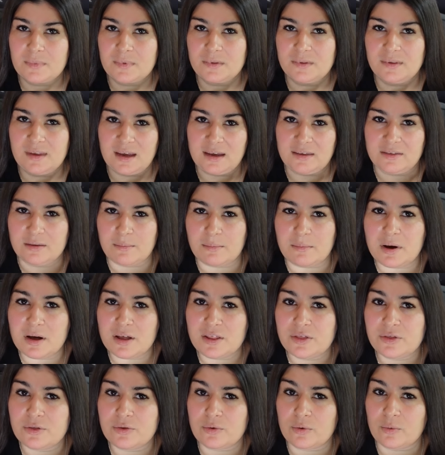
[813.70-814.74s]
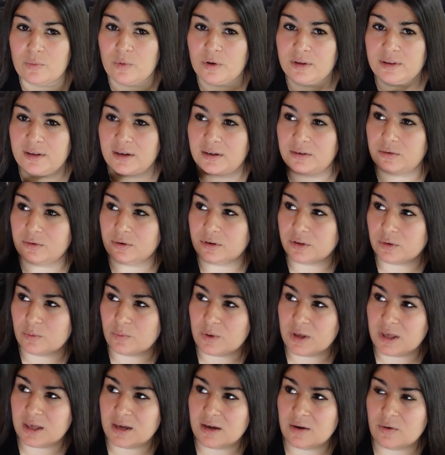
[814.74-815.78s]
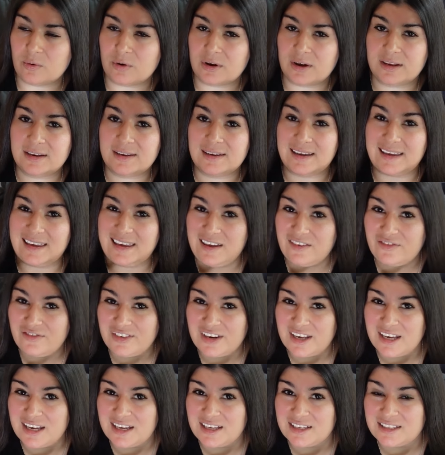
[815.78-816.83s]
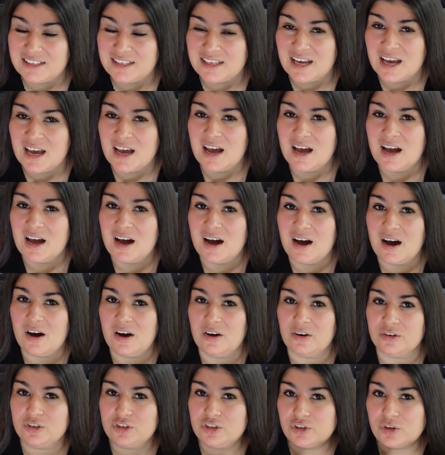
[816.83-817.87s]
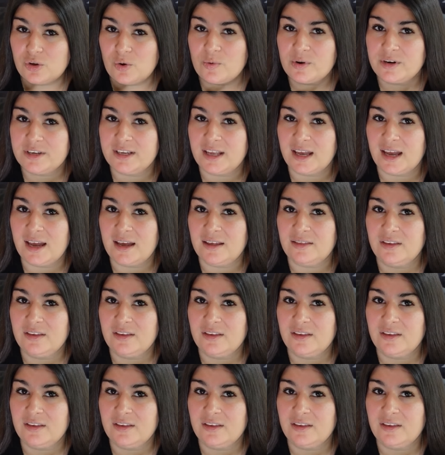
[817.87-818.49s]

day in the month or one day during the week or in the evenings on a slower day.